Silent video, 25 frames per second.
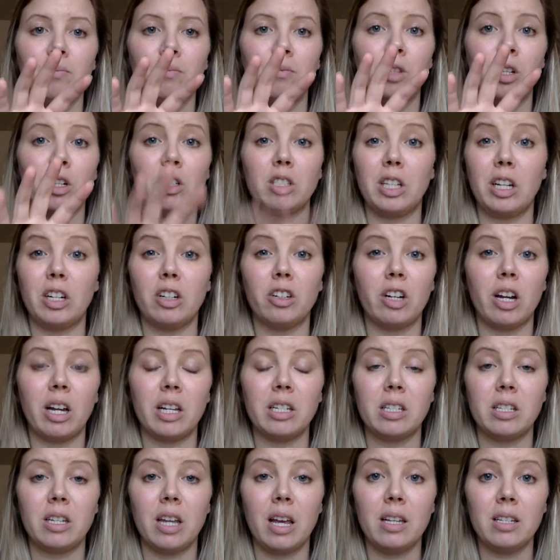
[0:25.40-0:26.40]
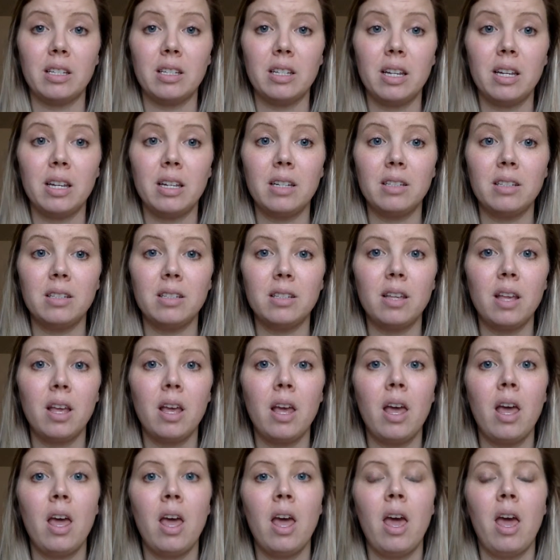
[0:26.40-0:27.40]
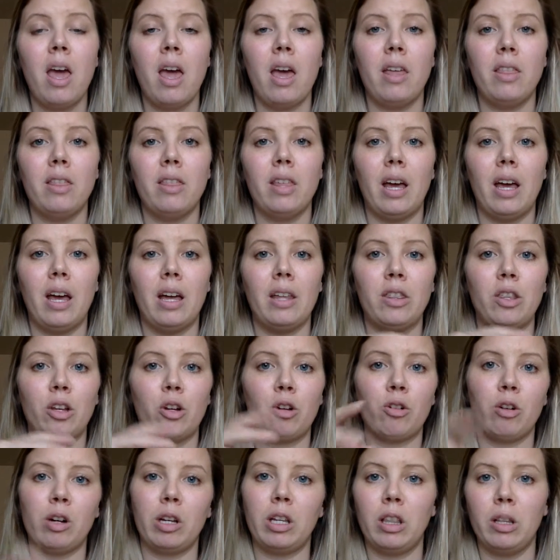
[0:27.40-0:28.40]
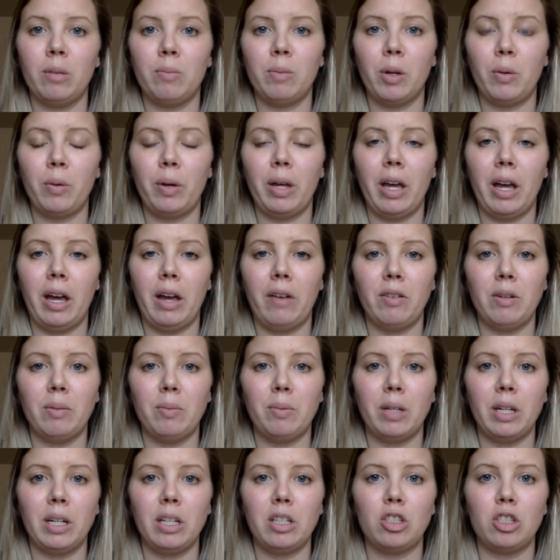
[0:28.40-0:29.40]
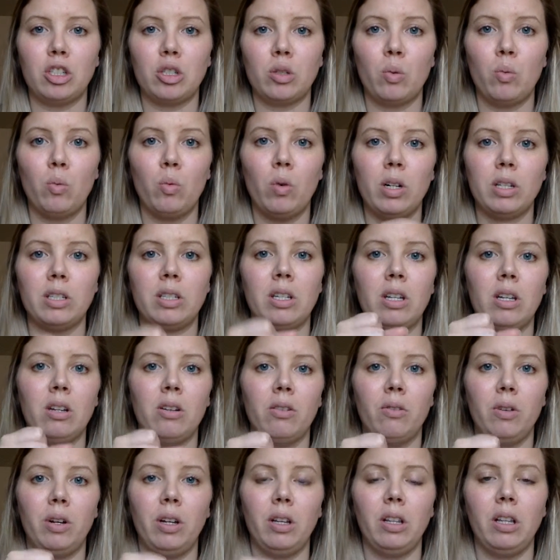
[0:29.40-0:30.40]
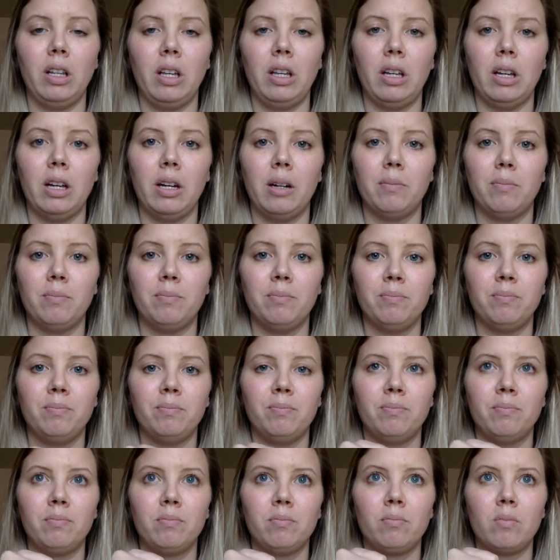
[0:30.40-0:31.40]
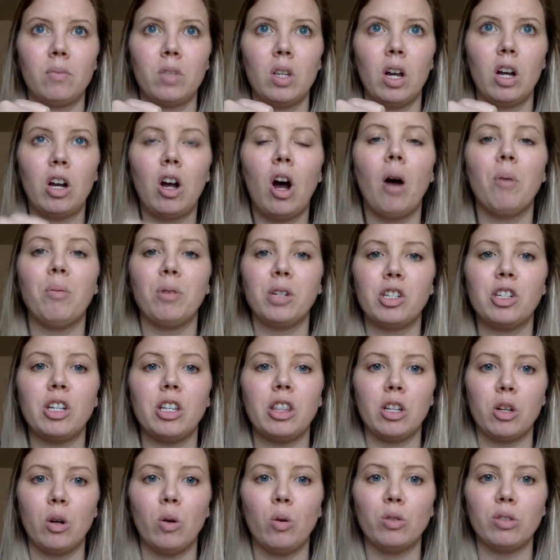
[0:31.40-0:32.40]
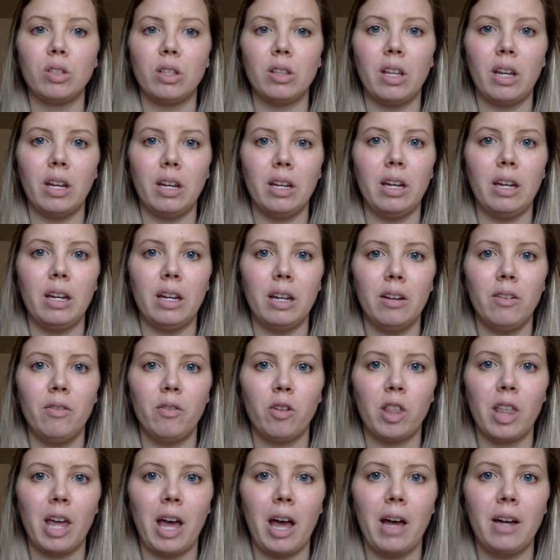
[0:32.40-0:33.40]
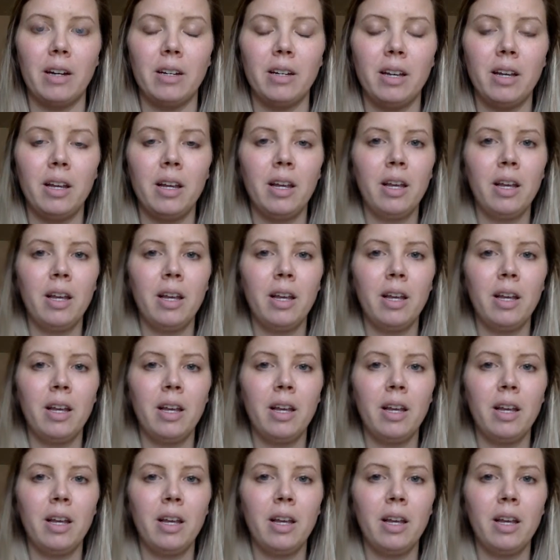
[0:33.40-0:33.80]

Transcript: their standardized testings, and that the curriculum that we have in place just wasn't really accomplishing the goals that they needed for that.